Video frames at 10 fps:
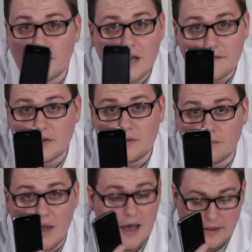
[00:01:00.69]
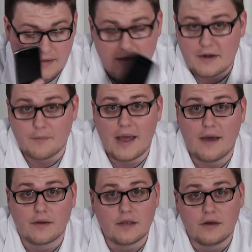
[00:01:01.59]
whatever you've got laying
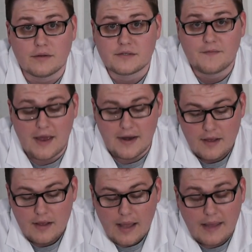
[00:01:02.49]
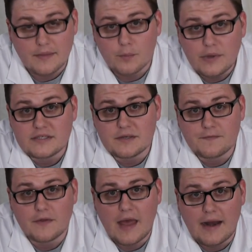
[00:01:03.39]
around, you know, it's fine. And the reason
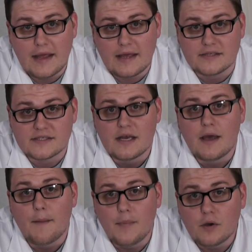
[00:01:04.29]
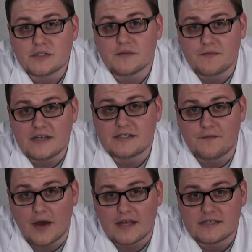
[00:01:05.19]
for that is most of these
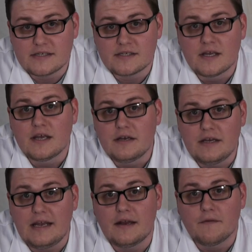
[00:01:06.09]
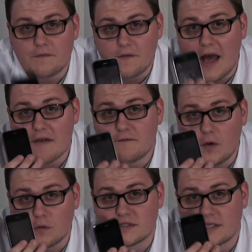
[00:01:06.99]
devices need five
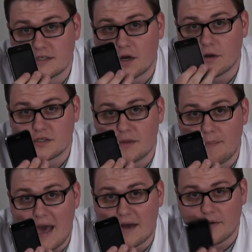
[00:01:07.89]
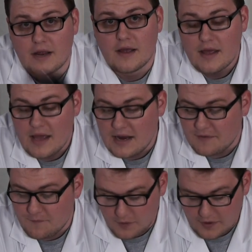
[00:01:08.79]
volts to charge the battery. And
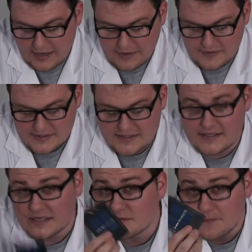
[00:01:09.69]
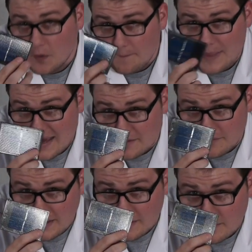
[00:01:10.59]
if we're getting this six volt panel
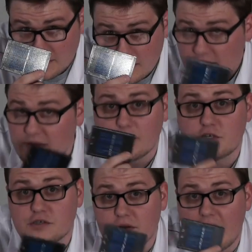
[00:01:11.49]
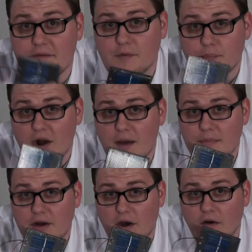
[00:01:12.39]
here, then we shouldn't have a problem
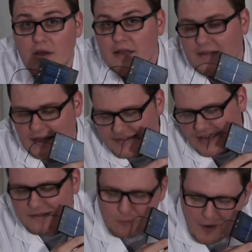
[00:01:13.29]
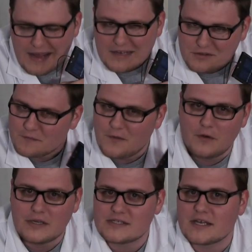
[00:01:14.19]
at all. That, that one extra
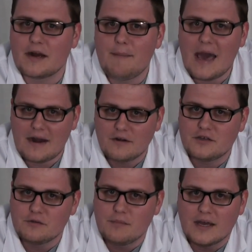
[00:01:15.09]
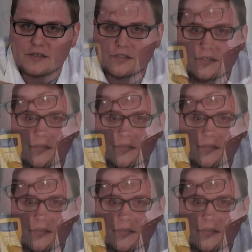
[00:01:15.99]
volt isn't going to matter too much.